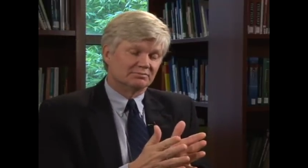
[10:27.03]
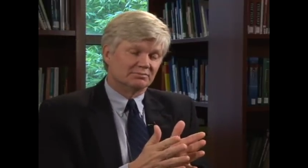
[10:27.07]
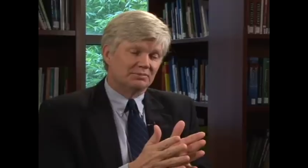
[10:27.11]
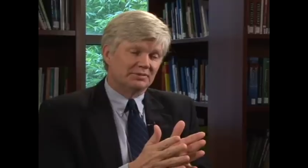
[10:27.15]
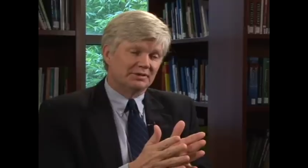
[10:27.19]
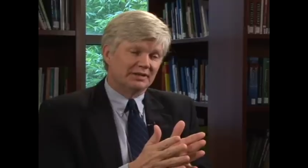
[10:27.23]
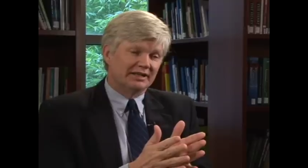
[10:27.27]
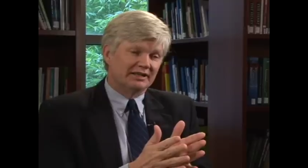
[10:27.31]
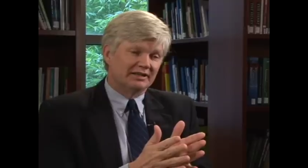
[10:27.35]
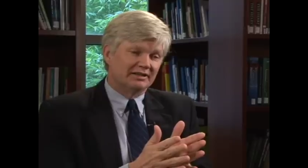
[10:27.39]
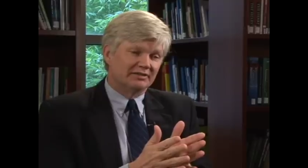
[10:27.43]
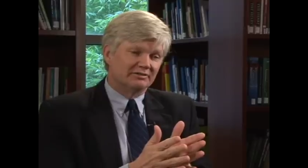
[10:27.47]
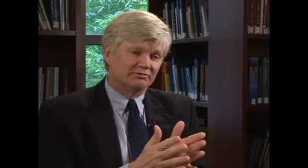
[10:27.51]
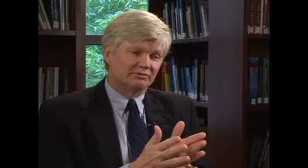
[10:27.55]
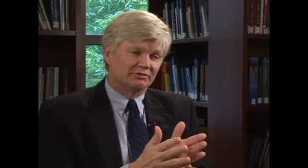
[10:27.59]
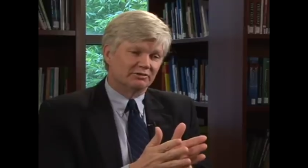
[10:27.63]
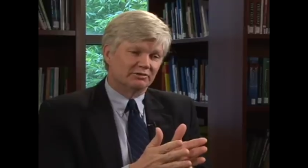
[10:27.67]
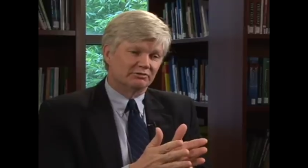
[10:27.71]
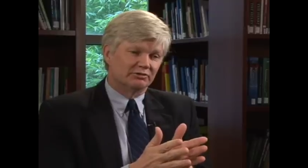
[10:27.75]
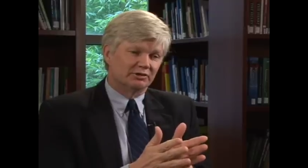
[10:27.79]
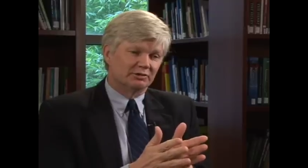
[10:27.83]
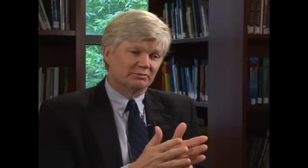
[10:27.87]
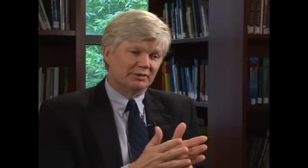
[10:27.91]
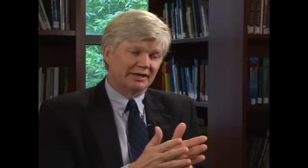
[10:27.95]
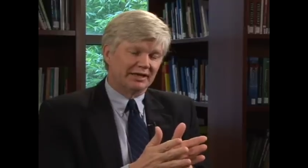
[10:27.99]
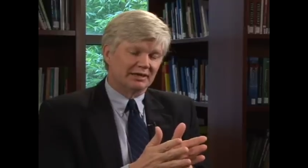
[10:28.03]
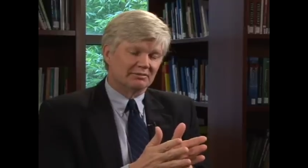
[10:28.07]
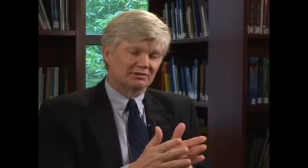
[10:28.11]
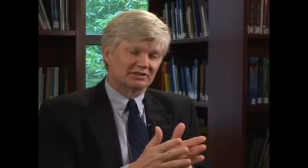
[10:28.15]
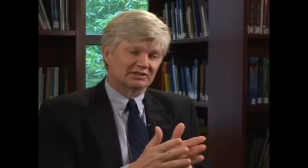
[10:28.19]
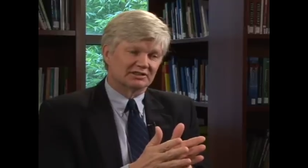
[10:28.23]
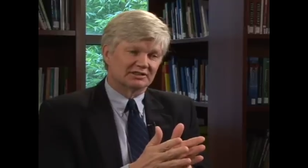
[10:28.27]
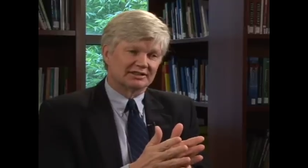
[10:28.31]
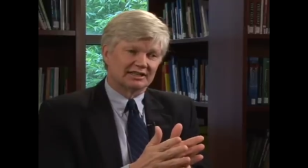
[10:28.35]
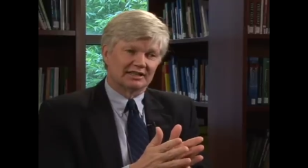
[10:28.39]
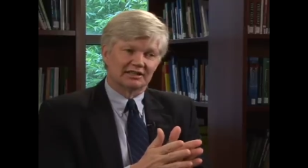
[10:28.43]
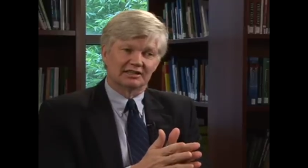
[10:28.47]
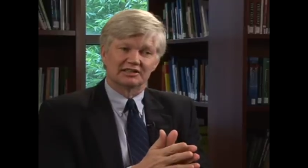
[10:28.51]
be will be able
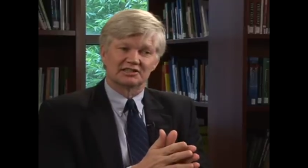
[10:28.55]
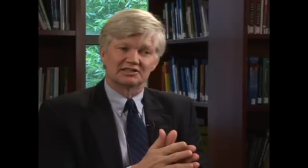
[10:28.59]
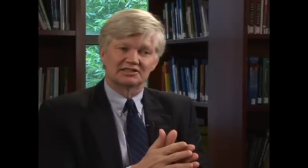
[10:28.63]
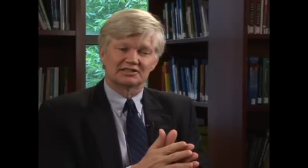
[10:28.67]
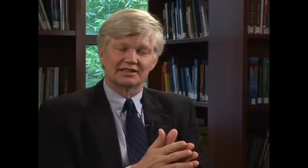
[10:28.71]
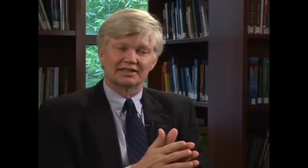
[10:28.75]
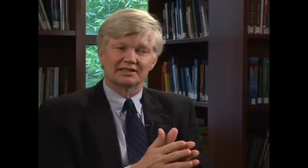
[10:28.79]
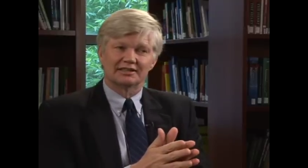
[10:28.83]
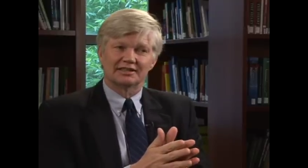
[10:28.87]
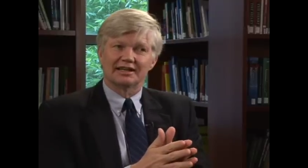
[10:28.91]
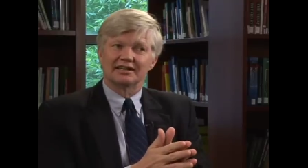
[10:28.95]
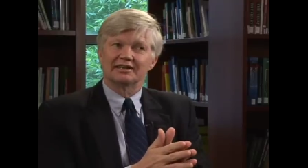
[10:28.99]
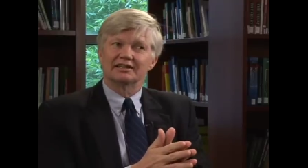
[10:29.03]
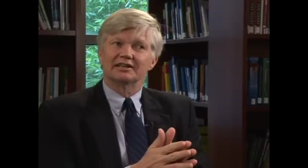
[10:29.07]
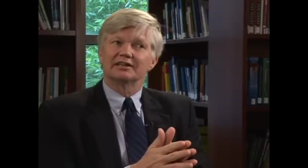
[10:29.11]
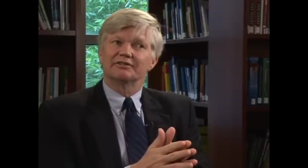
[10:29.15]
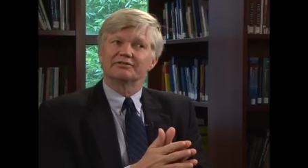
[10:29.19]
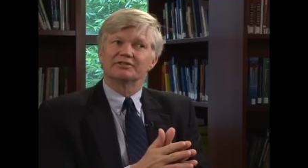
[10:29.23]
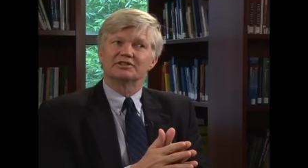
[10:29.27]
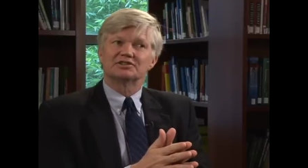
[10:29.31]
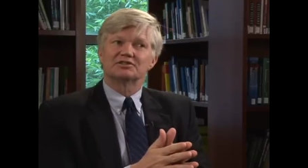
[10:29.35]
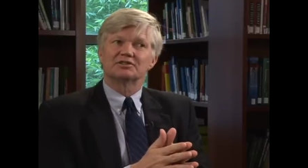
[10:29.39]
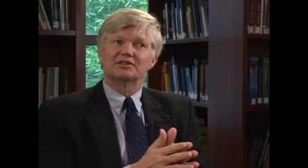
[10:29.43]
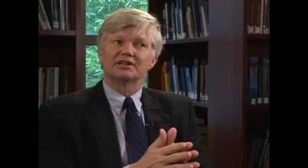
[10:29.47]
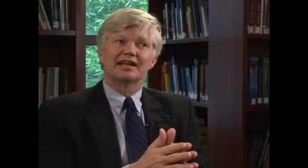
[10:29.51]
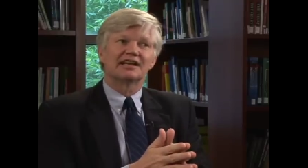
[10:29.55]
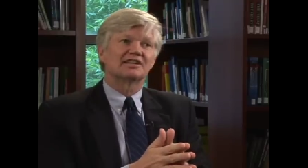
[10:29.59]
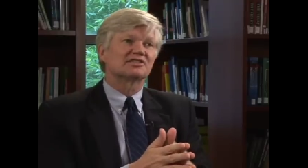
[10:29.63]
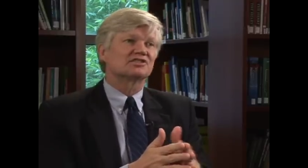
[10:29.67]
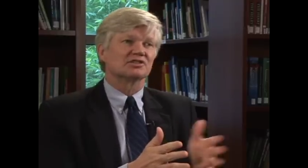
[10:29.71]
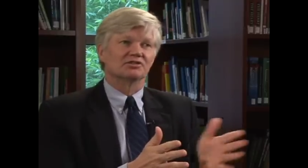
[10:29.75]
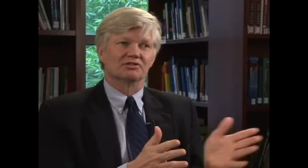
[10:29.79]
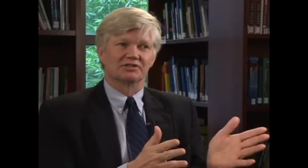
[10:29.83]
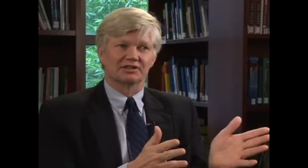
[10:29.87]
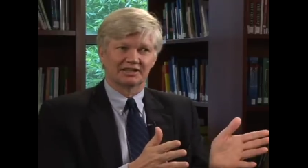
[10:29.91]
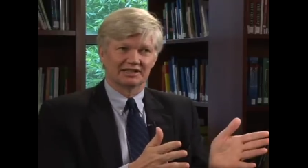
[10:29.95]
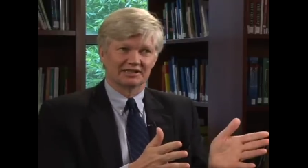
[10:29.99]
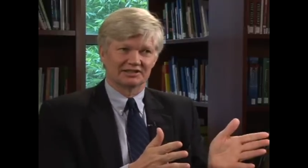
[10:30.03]
to tell us that that individual has
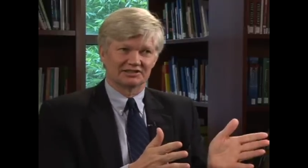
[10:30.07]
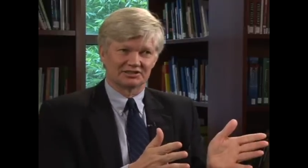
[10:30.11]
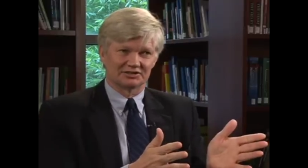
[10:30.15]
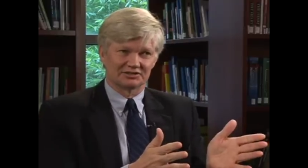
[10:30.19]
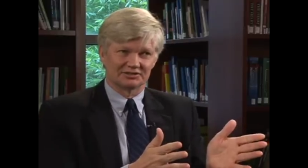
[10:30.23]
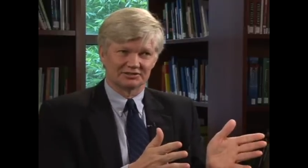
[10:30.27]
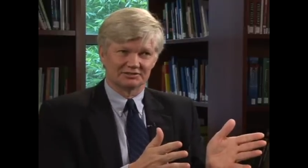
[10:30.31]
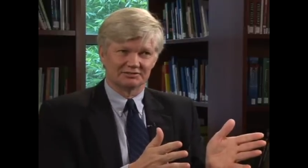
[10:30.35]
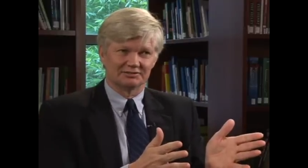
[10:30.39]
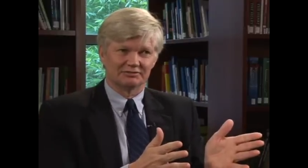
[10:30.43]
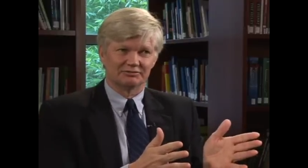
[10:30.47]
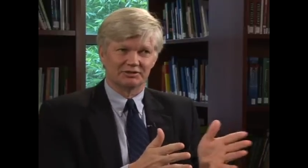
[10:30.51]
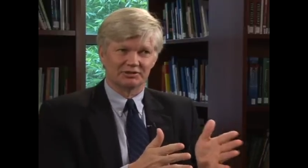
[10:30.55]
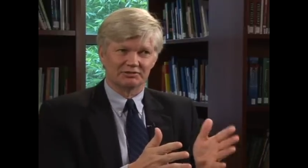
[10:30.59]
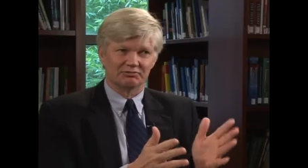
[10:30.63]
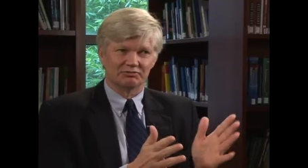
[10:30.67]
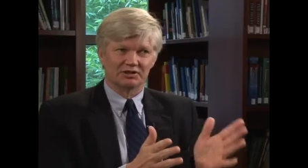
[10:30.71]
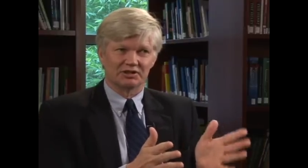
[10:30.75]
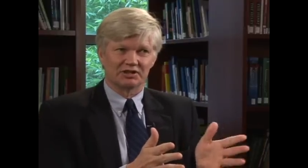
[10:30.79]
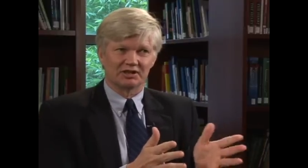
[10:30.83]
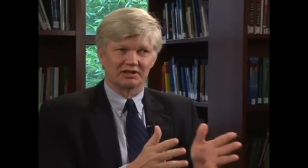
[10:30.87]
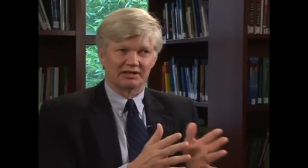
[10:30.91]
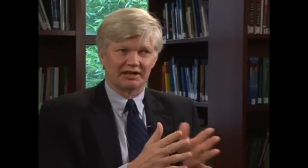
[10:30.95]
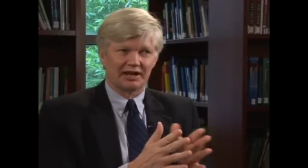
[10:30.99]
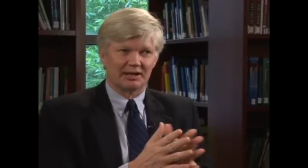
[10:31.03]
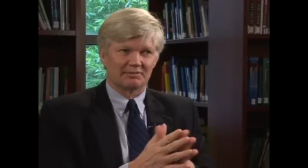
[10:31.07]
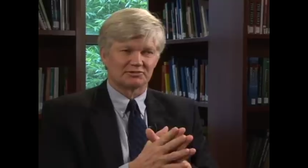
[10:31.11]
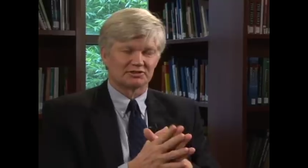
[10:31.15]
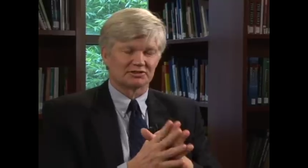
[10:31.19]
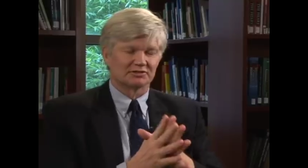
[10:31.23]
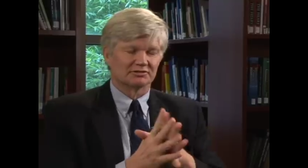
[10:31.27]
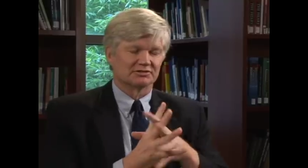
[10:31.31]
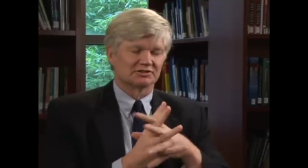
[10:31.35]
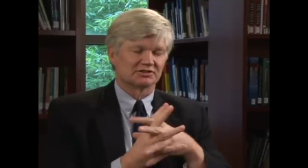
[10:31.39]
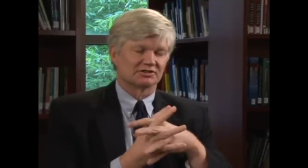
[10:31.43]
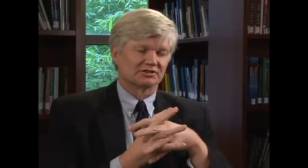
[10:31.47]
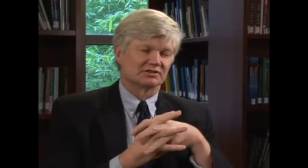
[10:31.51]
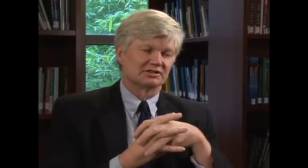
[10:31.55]
no cancer with, with
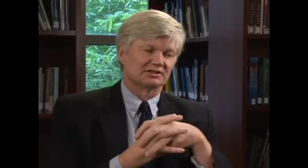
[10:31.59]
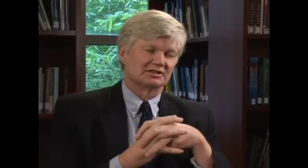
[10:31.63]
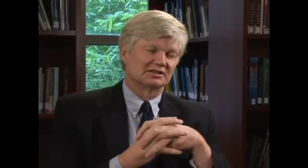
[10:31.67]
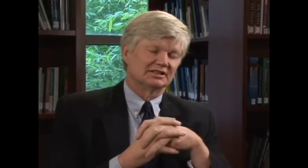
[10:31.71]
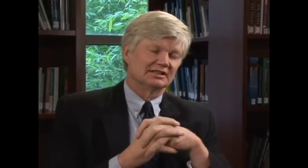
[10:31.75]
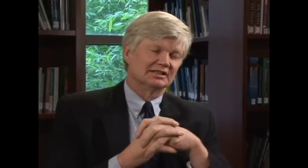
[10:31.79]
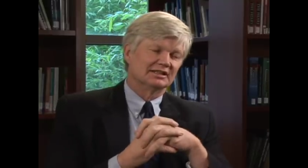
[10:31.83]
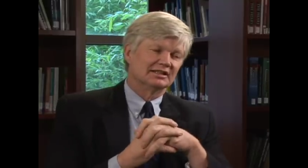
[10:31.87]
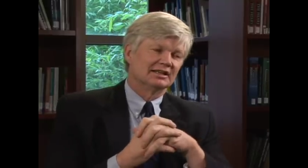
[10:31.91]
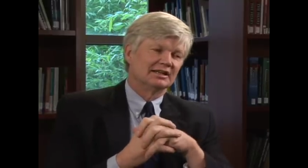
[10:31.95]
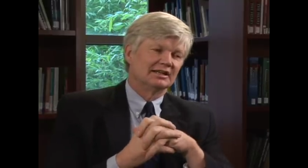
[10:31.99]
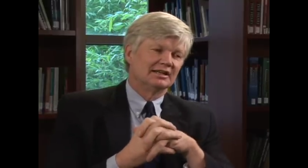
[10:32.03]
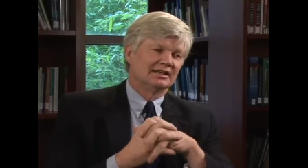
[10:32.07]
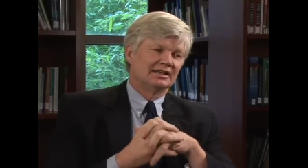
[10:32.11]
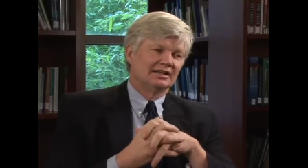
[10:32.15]
absolute certainty.